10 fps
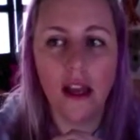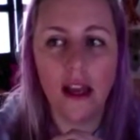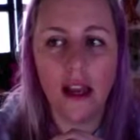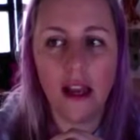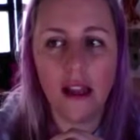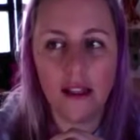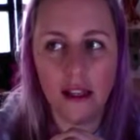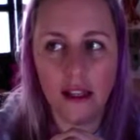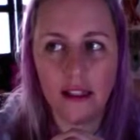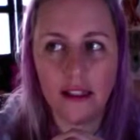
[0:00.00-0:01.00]

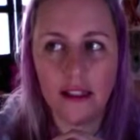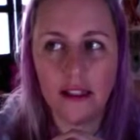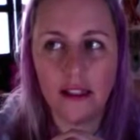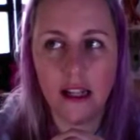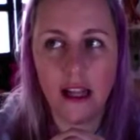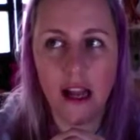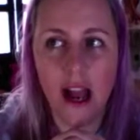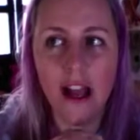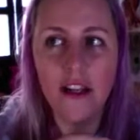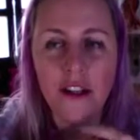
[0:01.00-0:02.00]
And
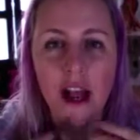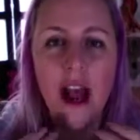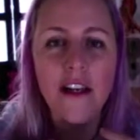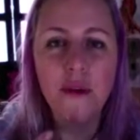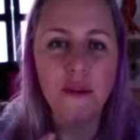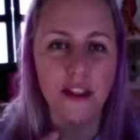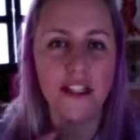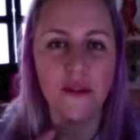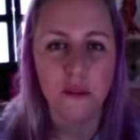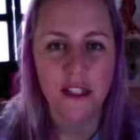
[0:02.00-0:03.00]
I know
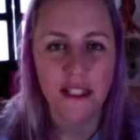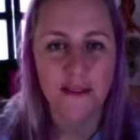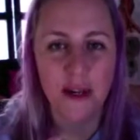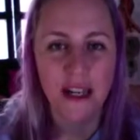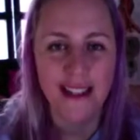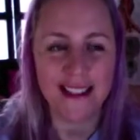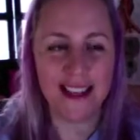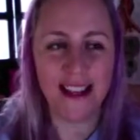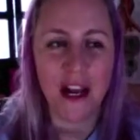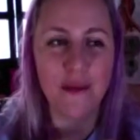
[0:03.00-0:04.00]
this from experience.
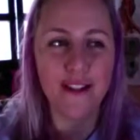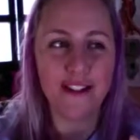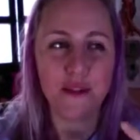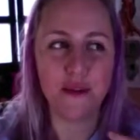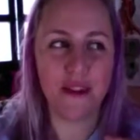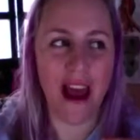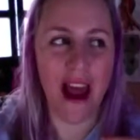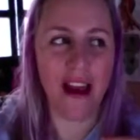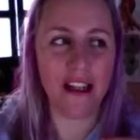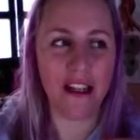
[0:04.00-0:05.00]
Like, I would do
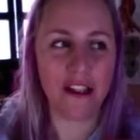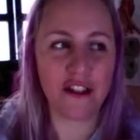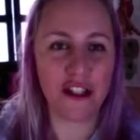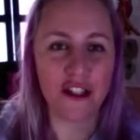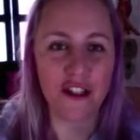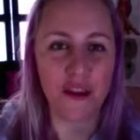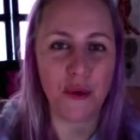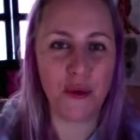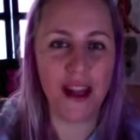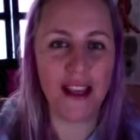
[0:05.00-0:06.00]
that just
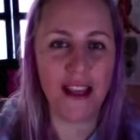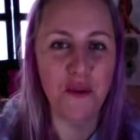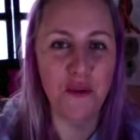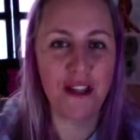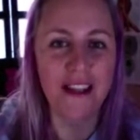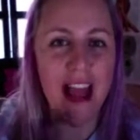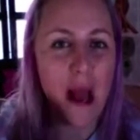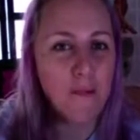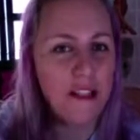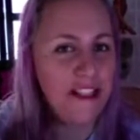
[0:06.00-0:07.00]
so like it wouldn't
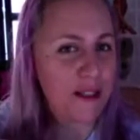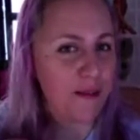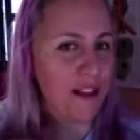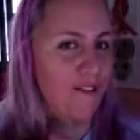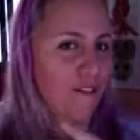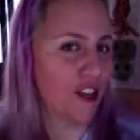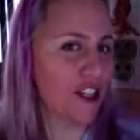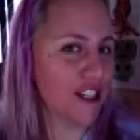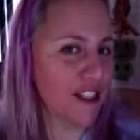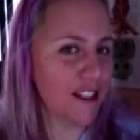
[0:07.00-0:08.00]
happen to me
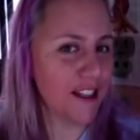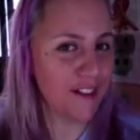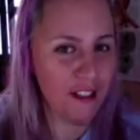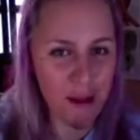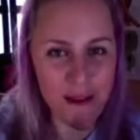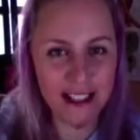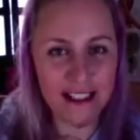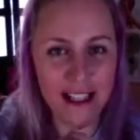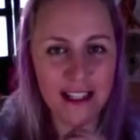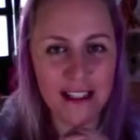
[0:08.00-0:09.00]
first, if that
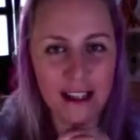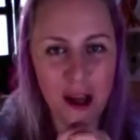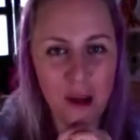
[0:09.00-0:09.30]
makes sense.